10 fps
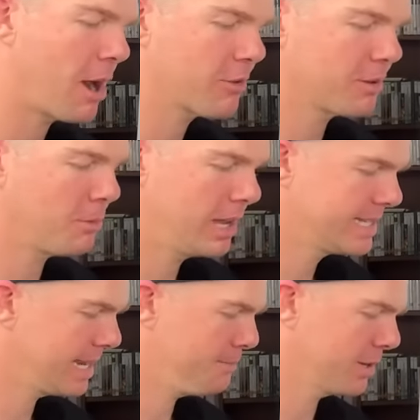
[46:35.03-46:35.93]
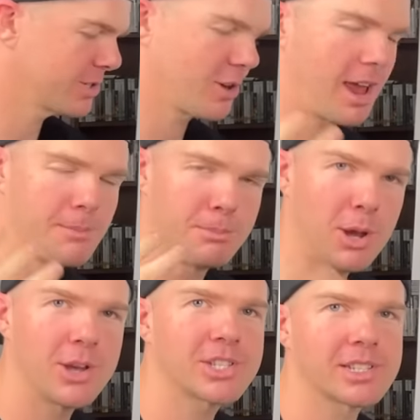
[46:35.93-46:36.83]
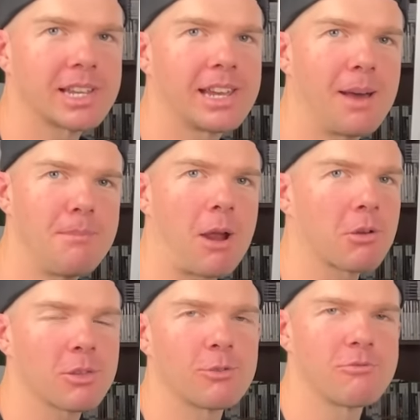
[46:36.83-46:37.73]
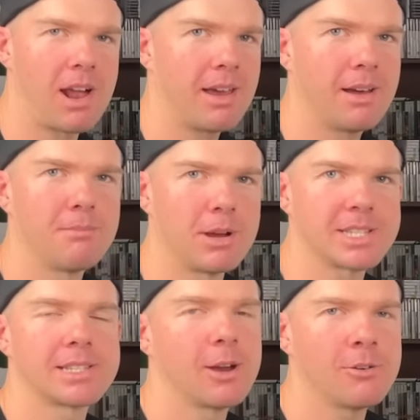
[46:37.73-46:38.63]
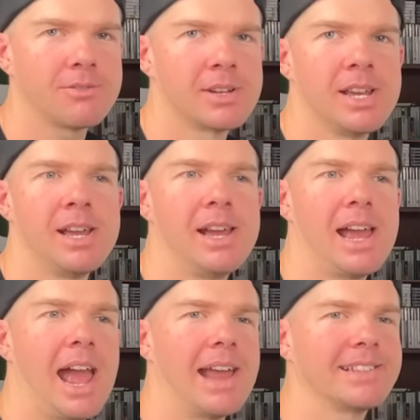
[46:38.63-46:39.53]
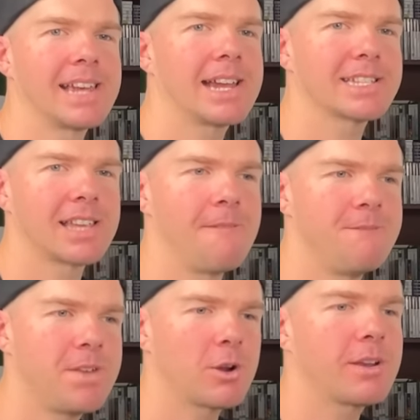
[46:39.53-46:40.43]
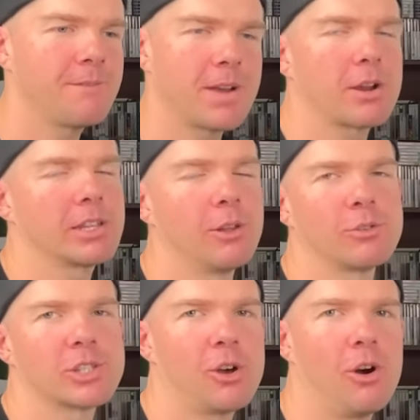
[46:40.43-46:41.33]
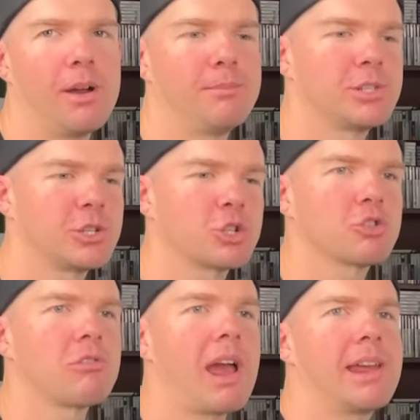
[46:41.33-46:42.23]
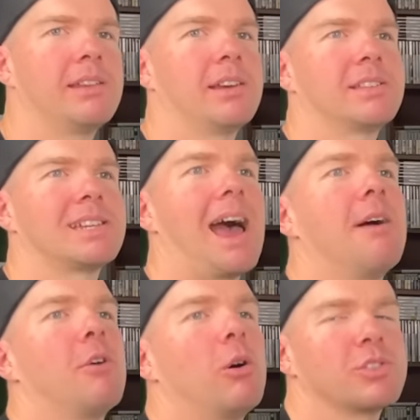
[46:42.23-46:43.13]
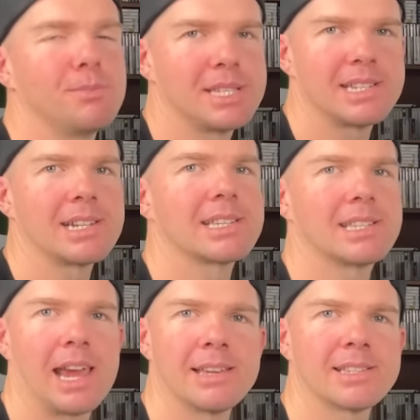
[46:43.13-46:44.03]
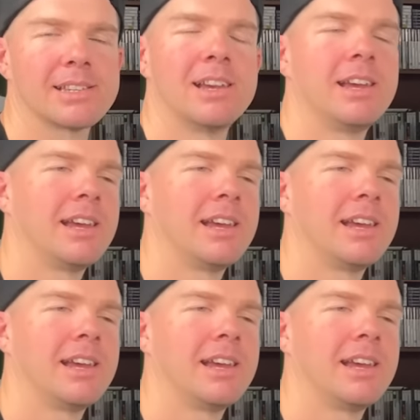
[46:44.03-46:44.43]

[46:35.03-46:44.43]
marathon mindset because I am personally a marathon runner myself, and it takes a very, very long time to train to have ultimate success